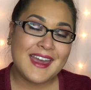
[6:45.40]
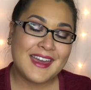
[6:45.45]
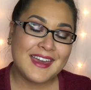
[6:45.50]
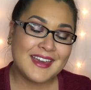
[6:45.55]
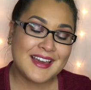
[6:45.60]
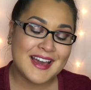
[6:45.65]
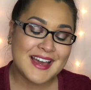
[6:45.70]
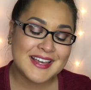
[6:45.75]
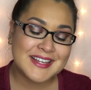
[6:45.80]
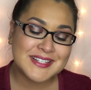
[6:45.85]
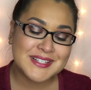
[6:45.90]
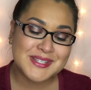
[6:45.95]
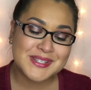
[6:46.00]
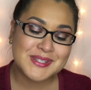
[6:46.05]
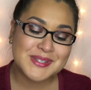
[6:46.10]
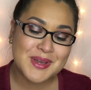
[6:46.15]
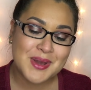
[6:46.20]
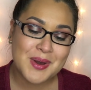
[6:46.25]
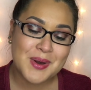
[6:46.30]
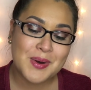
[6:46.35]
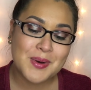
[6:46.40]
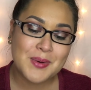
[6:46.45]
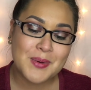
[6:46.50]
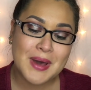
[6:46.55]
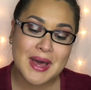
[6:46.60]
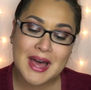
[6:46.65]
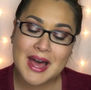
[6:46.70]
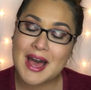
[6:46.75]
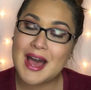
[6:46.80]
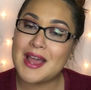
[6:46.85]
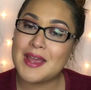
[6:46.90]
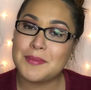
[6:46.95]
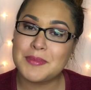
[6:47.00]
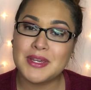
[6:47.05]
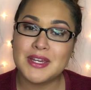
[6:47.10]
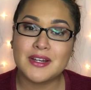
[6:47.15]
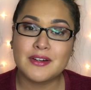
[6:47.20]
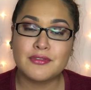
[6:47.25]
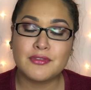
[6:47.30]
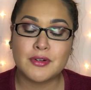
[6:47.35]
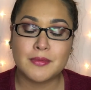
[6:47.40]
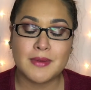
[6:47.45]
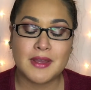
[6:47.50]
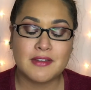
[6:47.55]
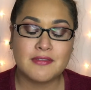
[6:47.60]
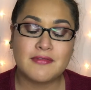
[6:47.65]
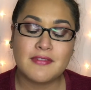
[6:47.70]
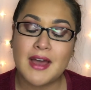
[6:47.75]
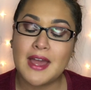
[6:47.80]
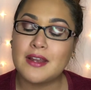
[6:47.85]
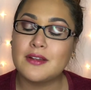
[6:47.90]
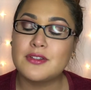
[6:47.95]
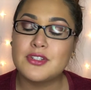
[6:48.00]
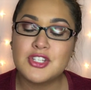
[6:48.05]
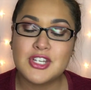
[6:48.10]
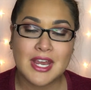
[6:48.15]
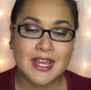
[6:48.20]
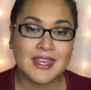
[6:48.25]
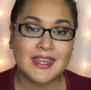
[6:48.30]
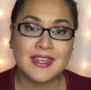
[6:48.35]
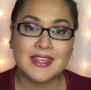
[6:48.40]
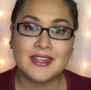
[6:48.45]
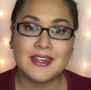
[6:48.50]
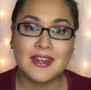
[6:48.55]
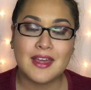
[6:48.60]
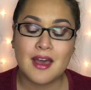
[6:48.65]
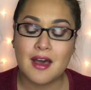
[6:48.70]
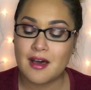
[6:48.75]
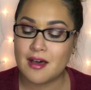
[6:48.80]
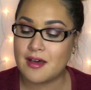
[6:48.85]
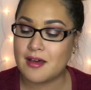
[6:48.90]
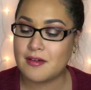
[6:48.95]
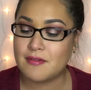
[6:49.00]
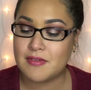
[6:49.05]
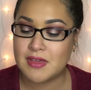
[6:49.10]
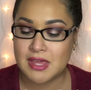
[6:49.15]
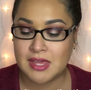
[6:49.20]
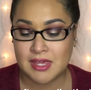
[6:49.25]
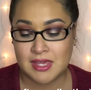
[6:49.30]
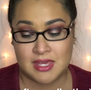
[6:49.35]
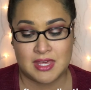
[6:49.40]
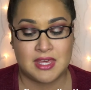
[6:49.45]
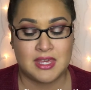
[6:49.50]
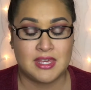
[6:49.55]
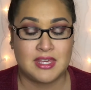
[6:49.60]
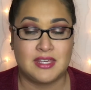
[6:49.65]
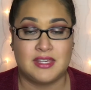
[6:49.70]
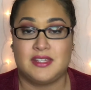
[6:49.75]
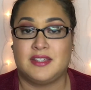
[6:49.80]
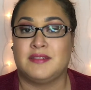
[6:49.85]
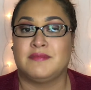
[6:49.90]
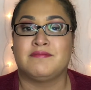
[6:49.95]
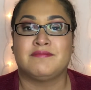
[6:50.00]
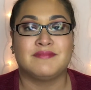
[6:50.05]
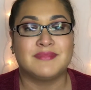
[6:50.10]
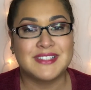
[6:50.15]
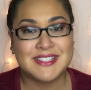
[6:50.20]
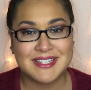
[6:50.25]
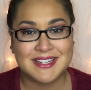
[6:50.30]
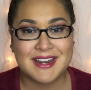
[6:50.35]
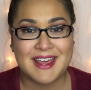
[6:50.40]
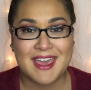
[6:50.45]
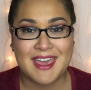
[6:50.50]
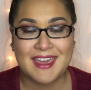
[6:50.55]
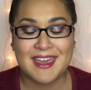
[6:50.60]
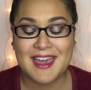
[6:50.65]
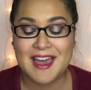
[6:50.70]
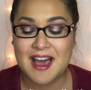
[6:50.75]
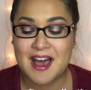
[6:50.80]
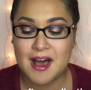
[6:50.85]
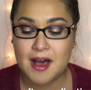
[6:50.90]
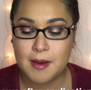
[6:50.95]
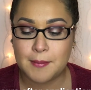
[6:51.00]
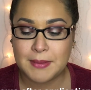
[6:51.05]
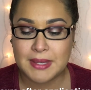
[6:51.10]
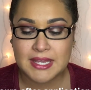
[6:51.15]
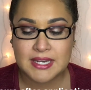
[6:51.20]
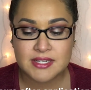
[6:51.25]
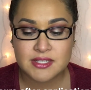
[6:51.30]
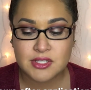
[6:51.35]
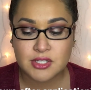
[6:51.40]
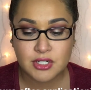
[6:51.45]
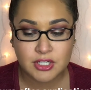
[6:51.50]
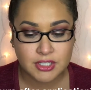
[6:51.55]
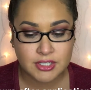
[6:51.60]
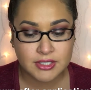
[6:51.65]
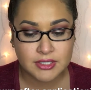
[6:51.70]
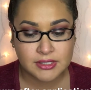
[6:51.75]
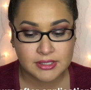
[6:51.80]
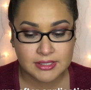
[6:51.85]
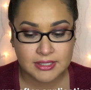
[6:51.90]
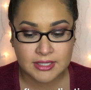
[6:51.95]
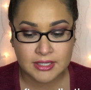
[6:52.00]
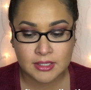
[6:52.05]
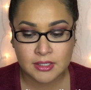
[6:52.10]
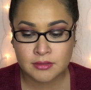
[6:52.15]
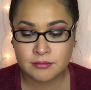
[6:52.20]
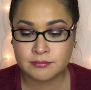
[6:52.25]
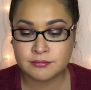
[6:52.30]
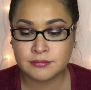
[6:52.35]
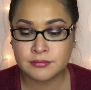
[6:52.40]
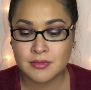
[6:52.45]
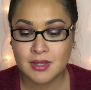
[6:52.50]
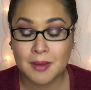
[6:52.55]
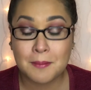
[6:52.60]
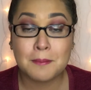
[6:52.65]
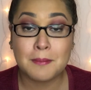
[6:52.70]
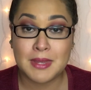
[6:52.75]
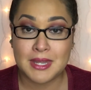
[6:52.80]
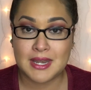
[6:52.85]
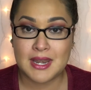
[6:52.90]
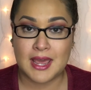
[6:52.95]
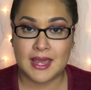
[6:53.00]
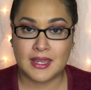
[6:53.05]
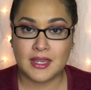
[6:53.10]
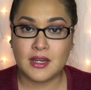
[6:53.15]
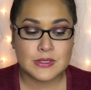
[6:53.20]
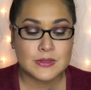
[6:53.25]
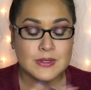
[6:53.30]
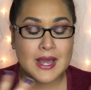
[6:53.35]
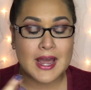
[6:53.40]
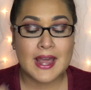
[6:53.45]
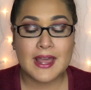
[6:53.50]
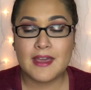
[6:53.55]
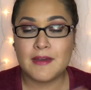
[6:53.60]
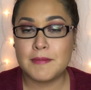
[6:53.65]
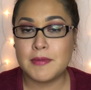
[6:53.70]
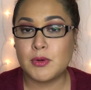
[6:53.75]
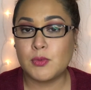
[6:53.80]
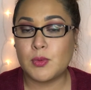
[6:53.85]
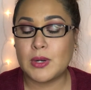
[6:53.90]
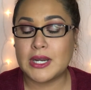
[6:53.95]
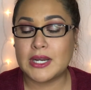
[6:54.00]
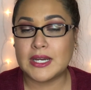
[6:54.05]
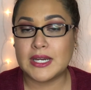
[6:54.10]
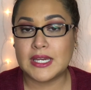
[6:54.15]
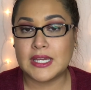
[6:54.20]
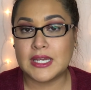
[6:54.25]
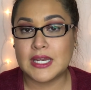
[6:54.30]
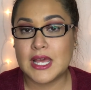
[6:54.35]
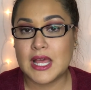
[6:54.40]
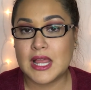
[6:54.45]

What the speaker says: Hey guys, so I'm here for my final check-in of today. It is currently midnight. So I have been wearing